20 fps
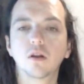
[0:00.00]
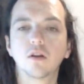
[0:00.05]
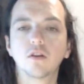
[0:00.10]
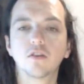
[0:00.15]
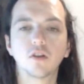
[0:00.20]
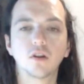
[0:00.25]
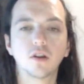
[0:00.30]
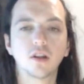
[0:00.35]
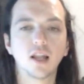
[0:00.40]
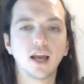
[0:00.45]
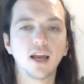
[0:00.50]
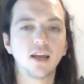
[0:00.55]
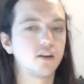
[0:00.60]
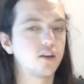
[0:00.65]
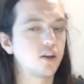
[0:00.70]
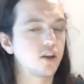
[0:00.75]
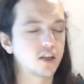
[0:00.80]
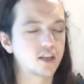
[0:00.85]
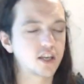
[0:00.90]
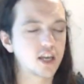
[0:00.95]
So Lane,
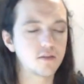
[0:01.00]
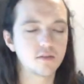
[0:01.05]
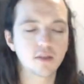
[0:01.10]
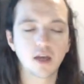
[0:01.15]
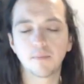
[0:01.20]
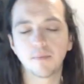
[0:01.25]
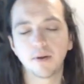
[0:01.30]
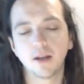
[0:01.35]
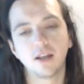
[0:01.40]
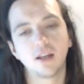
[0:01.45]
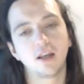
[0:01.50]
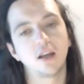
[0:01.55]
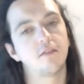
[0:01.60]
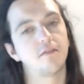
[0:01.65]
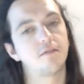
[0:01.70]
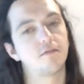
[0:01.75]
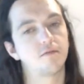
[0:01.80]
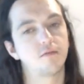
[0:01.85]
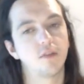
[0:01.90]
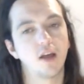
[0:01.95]
you can keep that
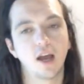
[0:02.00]
PDF.